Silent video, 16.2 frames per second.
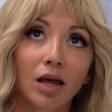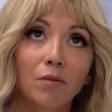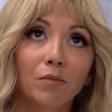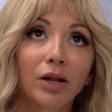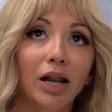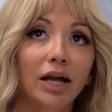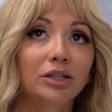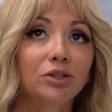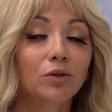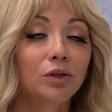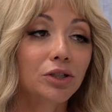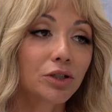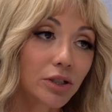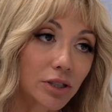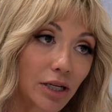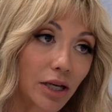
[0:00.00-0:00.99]
But I do
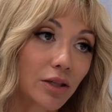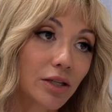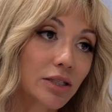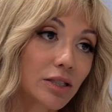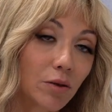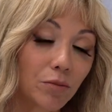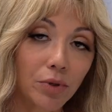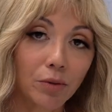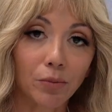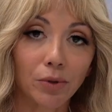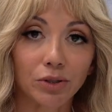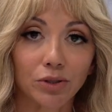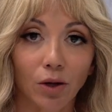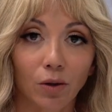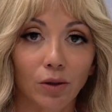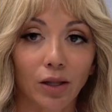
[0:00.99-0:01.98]
understand that some people
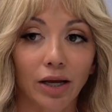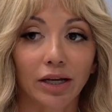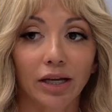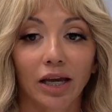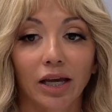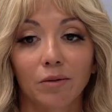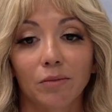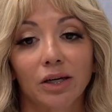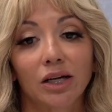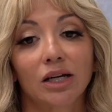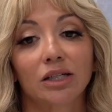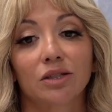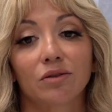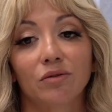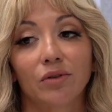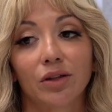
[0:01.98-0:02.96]
don't like AA
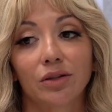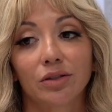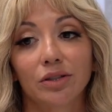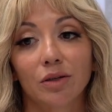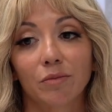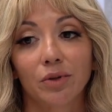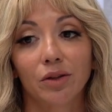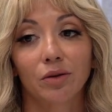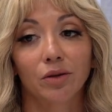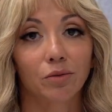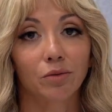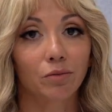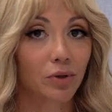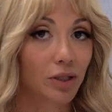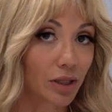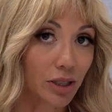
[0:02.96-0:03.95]
because of some of the
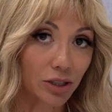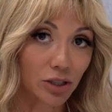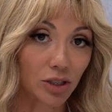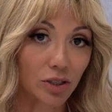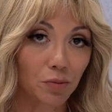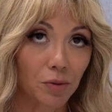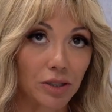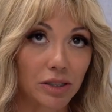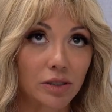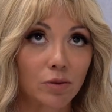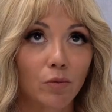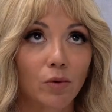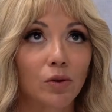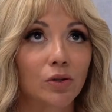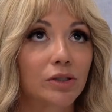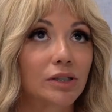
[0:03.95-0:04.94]
religious
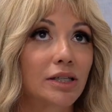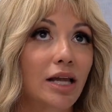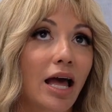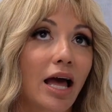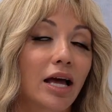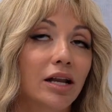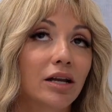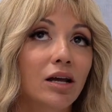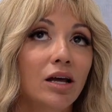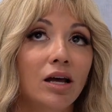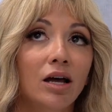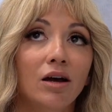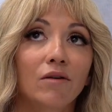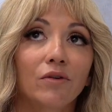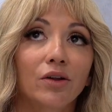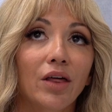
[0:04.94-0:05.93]
principles. And
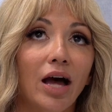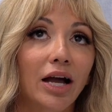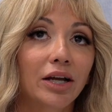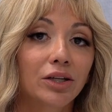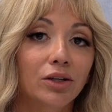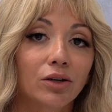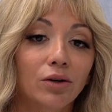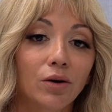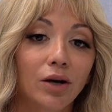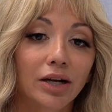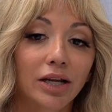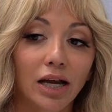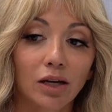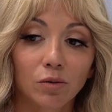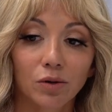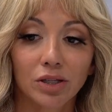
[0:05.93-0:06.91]
for that,
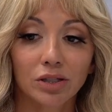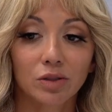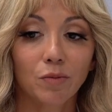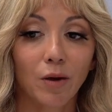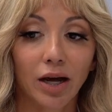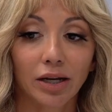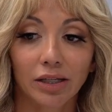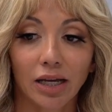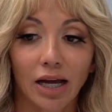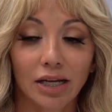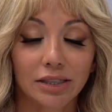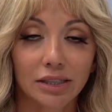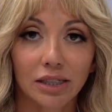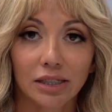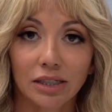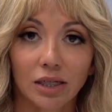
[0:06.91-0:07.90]
again, with this
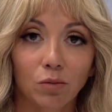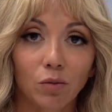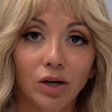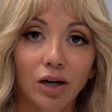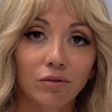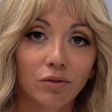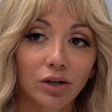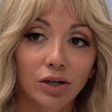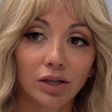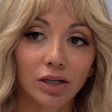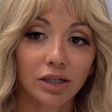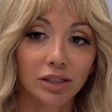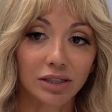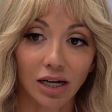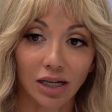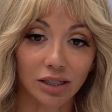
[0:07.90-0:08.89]
podcast, I say whatever
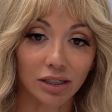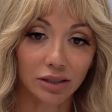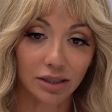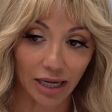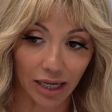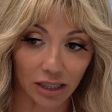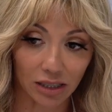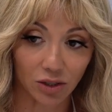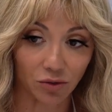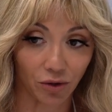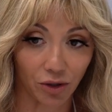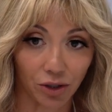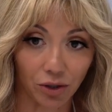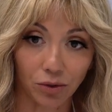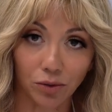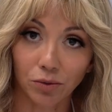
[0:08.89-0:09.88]
it takes for
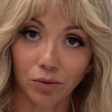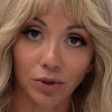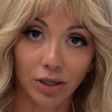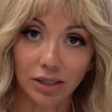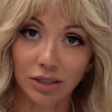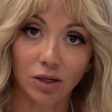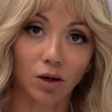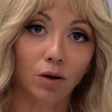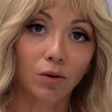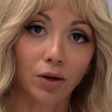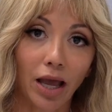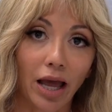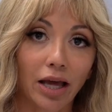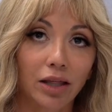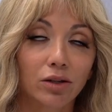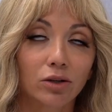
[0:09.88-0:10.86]
you, it's
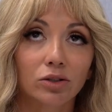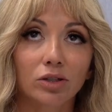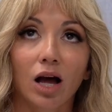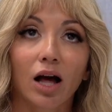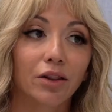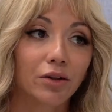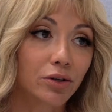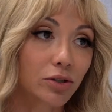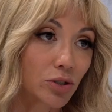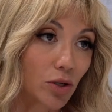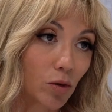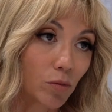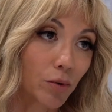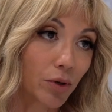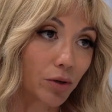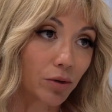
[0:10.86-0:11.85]
okay. There's other
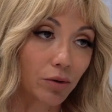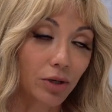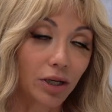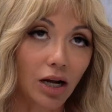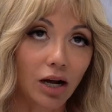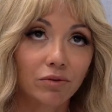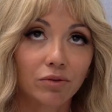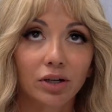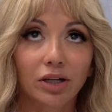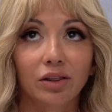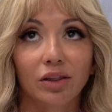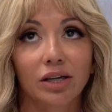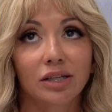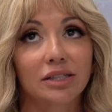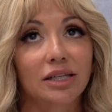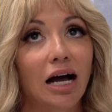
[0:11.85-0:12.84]
sober recovery
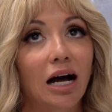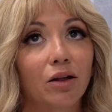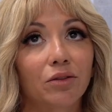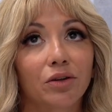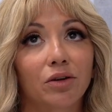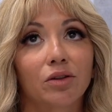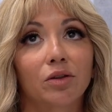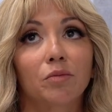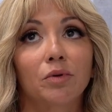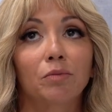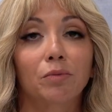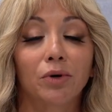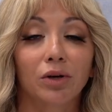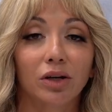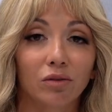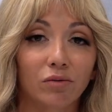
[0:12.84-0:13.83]
things out there that
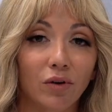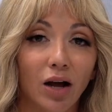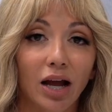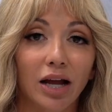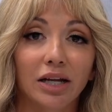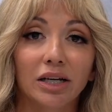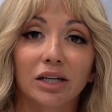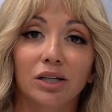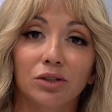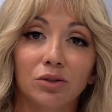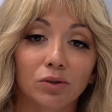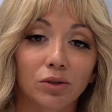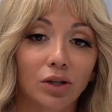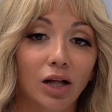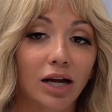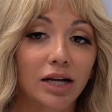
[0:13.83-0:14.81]
people can find and
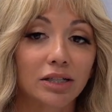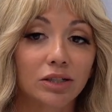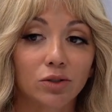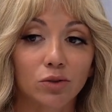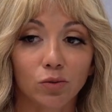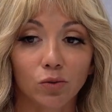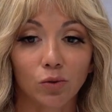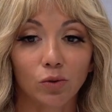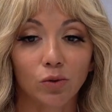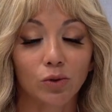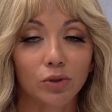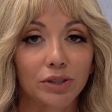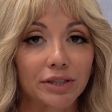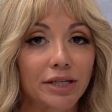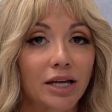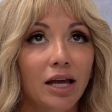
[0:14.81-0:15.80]
utilize,
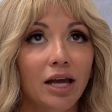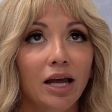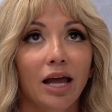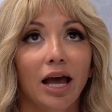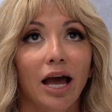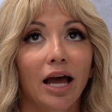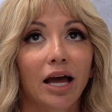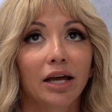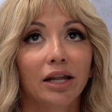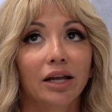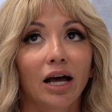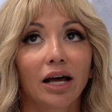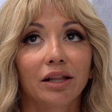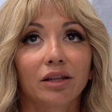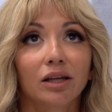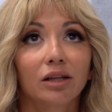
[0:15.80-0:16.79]
tools. And
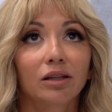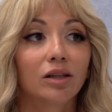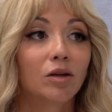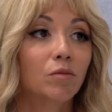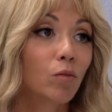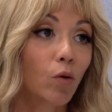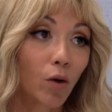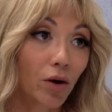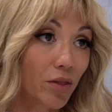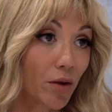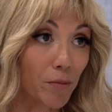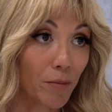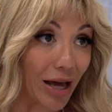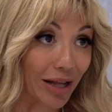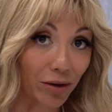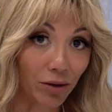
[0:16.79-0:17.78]
I think the more the
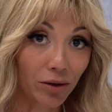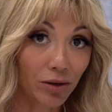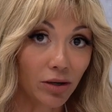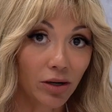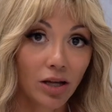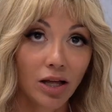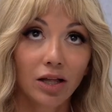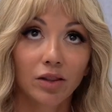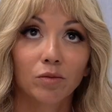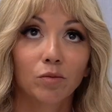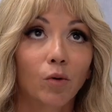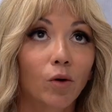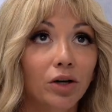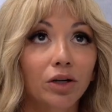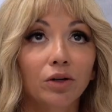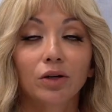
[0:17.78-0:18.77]
better. The
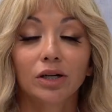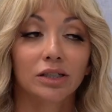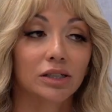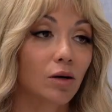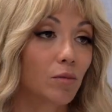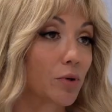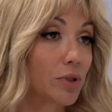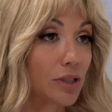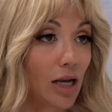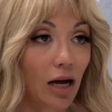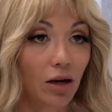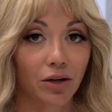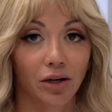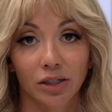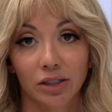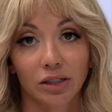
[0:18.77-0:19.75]
more you can double
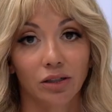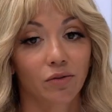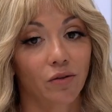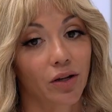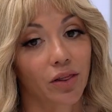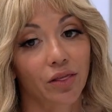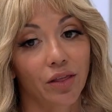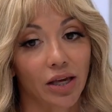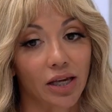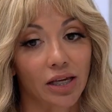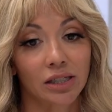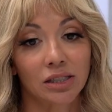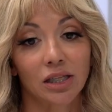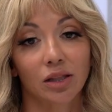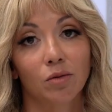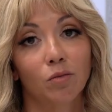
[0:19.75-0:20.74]
down on different
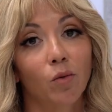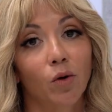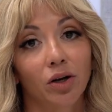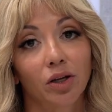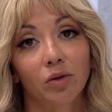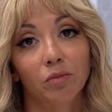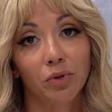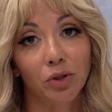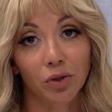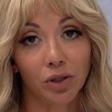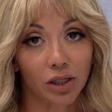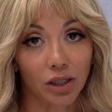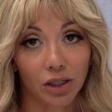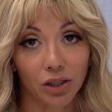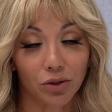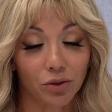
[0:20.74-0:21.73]
things and the more
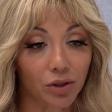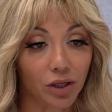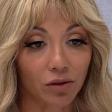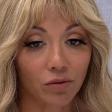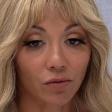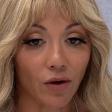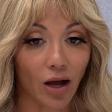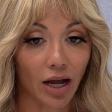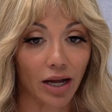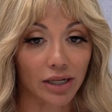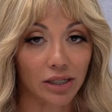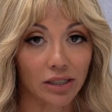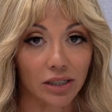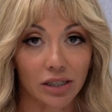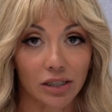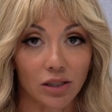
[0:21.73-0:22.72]
community you can
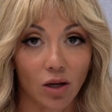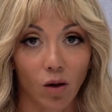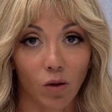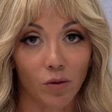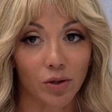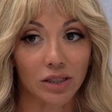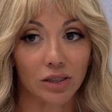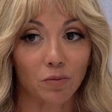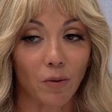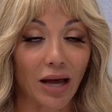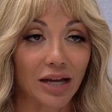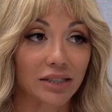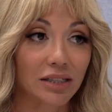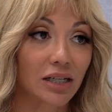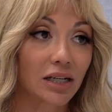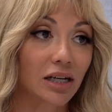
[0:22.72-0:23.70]
find is always
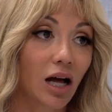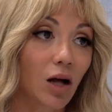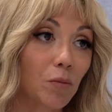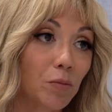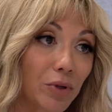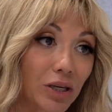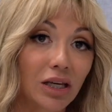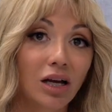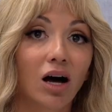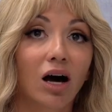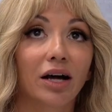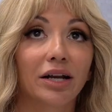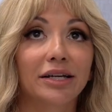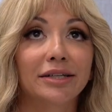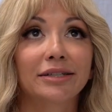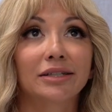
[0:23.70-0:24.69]
best. And I'll be
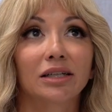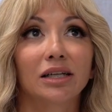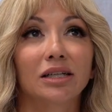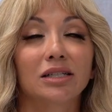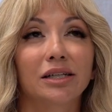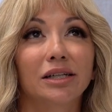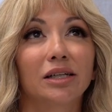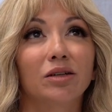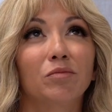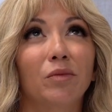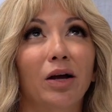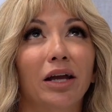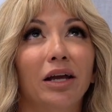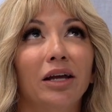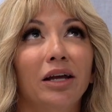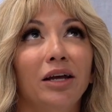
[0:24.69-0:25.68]
honest, in case any of
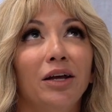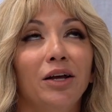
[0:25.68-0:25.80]
my